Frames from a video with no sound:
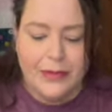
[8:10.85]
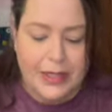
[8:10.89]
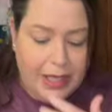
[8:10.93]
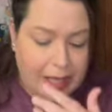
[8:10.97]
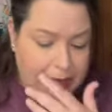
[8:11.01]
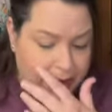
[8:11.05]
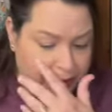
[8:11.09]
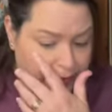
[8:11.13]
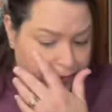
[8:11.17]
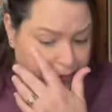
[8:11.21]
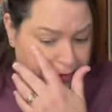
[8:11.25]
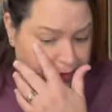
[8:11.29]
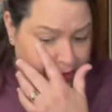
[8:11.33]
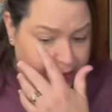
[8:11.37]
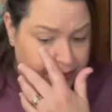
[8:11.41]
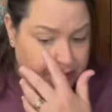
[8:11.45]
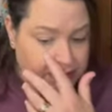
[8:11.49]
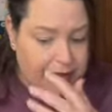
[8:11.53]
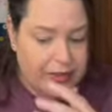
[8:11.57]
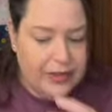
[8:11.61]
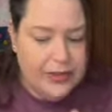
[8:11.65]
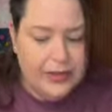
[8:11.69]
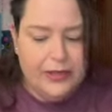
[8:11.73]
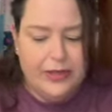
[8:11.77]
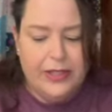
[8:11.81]
And then
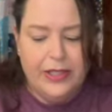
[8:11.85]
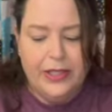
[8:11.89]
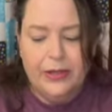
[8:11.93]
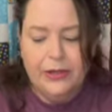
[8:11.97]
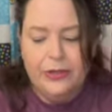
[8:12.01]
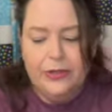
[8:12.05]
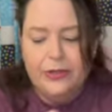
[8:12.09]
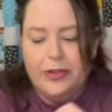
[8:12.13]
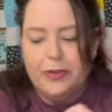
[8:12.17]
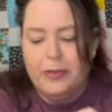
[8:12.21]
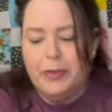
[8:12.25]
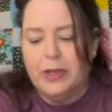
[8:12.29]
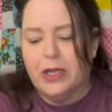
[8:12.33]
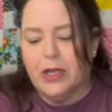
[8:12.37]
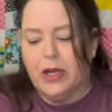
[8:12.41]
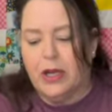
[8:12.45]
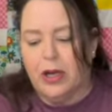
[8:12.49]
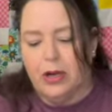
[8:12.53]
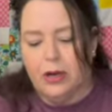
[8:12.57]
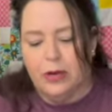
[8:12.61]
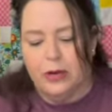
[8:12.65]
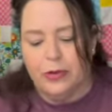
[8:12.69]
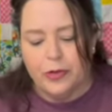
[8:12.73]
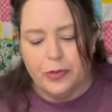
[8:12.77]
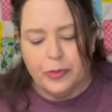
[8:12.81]
here's the
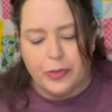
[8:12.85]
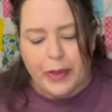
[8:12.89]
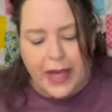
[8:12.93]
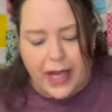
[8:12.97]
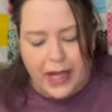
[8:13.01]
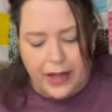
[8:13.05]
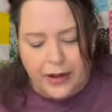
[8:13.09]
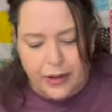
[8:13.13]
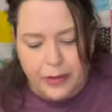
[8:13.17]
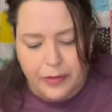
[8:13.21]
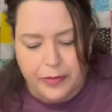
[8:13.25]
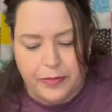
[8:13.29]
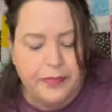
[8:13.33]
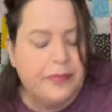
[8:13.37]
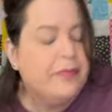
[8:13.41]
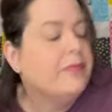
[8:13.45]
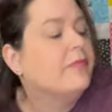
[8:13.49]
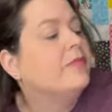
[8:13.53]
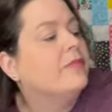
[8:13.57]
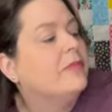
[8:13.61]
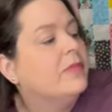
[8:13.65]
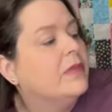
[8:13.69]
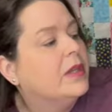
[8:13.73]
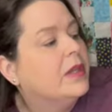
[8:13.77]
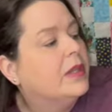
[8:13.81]
McCall's pattern
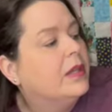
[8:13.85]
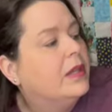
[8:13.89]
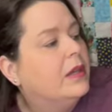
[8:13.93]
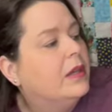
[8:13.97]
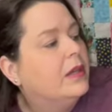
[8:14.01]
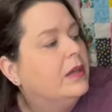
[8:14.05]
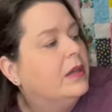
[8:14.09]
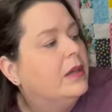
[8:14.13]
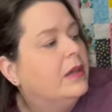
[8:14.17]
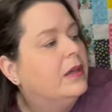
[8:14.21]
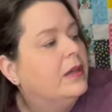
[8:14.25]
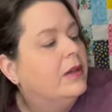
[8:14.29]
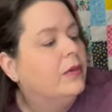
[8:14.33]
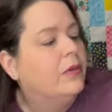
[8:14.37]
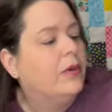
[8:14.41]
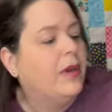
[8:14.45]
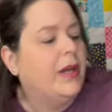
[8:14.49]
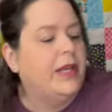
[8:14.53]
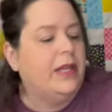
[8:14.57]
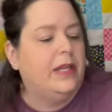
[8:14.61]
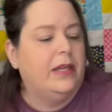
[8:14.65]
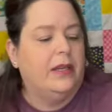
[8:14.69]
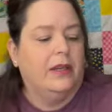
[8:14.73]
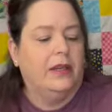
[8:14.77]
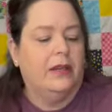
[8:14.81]

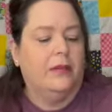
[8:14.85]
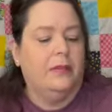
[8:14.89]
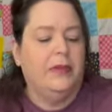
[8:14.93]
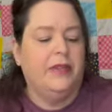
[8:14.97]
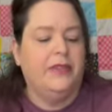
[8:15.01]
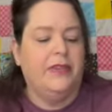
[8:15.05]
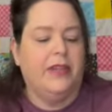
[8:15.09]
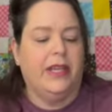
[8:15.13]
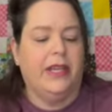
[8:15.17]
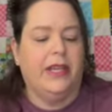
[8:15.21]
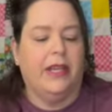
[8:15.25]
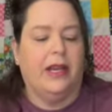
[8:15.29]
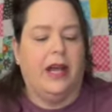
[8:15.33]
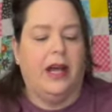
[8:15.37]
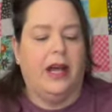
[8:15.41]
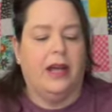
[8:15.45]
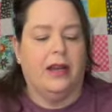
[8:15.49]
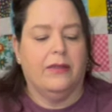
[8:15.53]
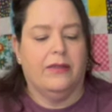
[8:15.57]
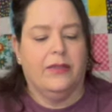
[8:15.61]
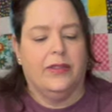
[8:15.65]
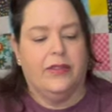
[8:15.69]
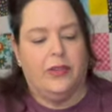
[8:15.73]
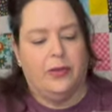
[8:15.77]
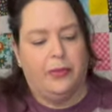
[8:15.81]
right here. Let me take it out
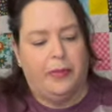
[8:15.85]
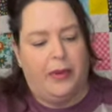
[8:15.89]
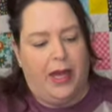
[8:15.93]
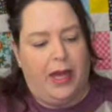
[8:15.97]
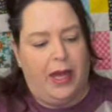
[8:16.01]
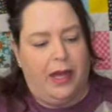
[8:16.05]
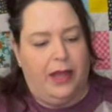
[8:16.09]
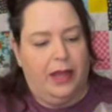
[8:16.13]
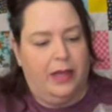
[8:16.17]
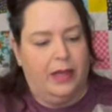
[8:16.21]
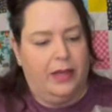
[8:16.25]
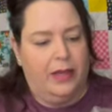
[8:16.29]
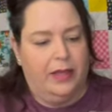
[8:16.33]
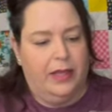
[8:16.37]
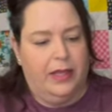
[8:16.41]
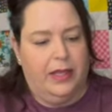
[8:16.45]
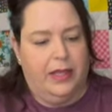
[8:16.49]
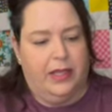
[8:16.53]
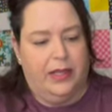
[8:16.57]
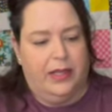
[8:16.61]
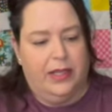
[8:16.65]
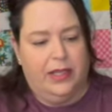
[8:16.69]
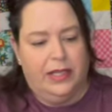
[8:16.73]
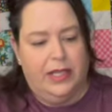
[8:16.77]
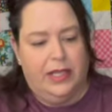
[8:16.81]
of this bag.
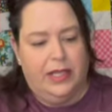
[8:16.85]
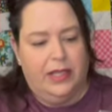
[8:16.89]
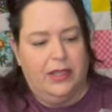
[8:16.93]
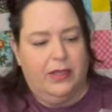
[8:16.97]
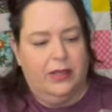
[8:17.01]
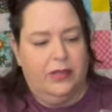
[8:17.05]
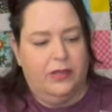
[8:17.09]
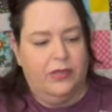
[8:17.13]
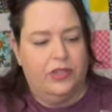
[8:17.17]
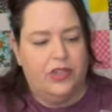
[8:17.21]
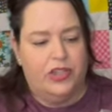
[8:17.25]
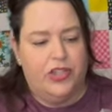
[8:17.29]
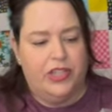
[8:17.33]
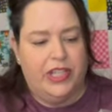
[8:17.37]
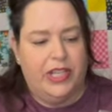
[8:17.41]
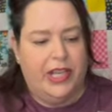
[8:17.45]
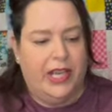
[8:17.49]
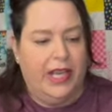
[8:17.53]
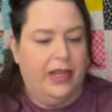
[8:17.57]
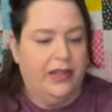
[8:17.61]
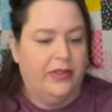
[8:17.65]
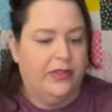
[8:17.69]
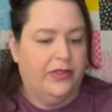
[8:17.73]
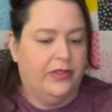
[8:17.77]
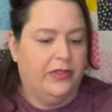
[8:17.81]
And again, she
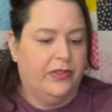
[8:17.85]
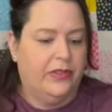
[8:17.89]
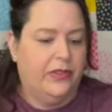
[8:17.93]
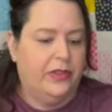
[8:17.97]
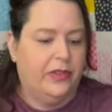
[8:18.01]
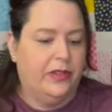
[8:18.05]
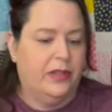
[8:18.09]
has,